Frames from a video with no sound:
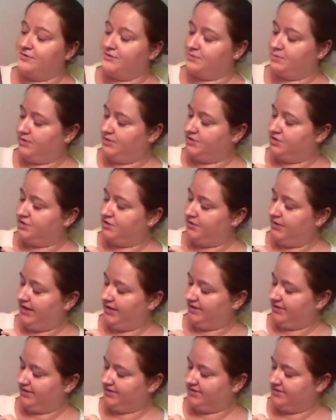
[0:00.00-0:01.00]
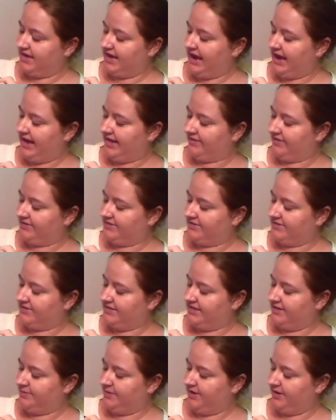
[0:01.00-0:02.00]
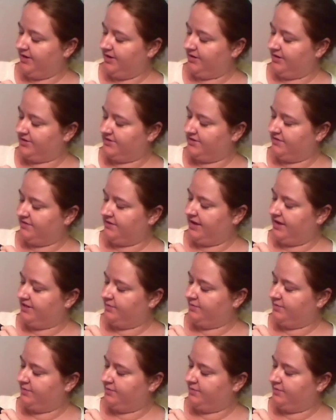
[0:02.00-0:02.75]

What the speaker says: Once you get, let's say Alice's team here, because I've got the